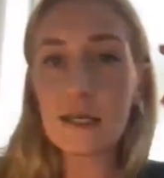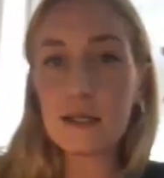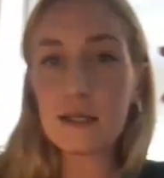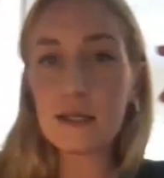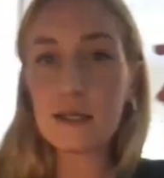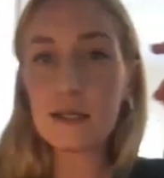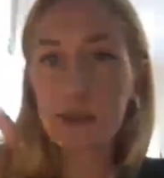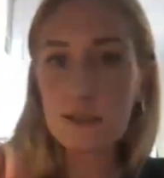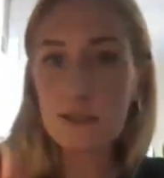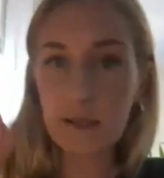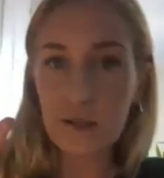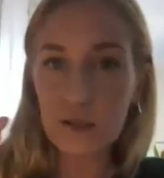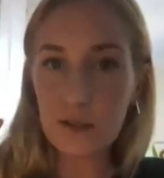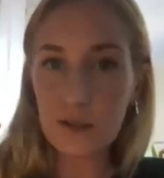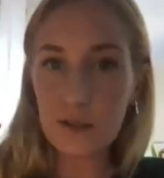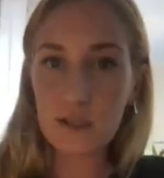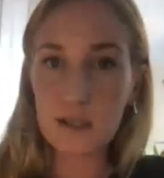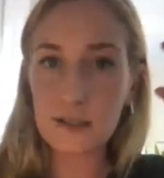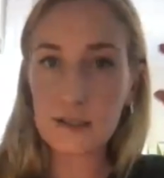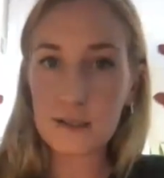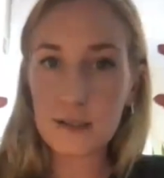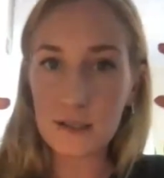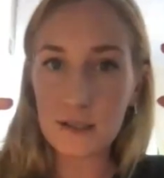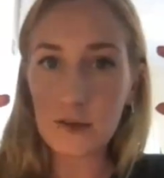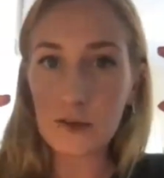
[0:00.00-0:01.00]
into serious
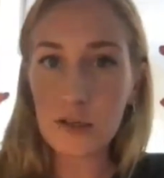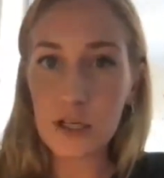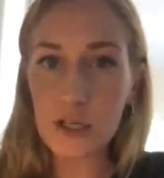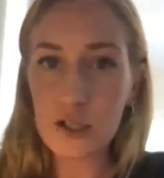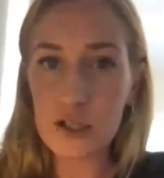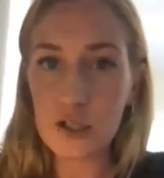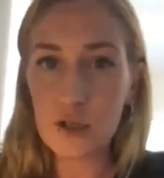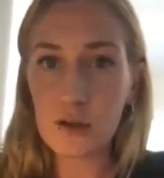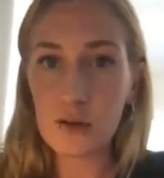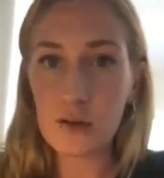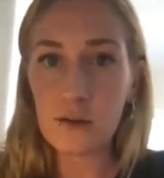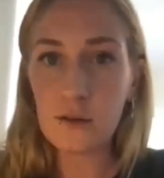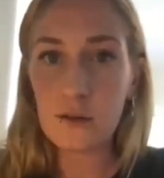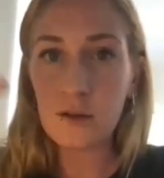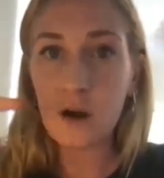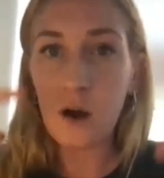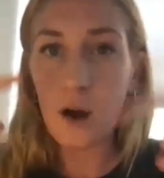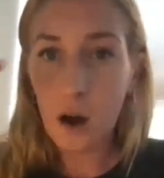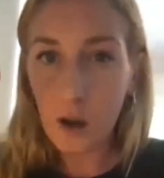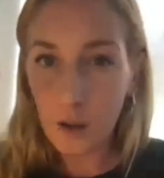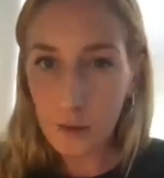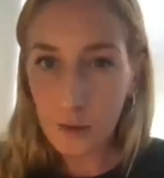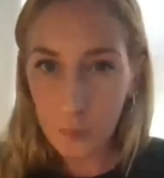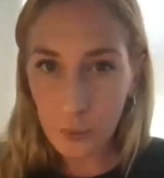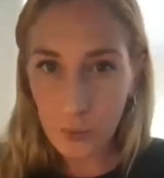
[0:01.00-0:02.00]
consideration the
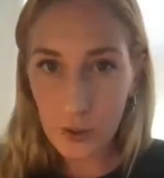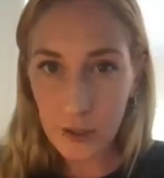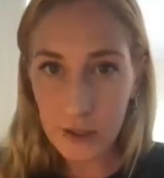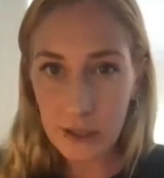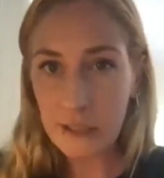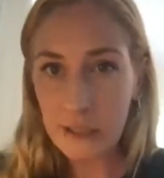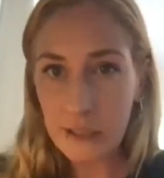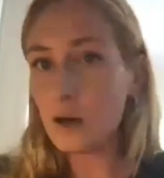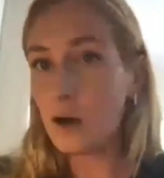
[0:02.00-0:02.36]
onboarding and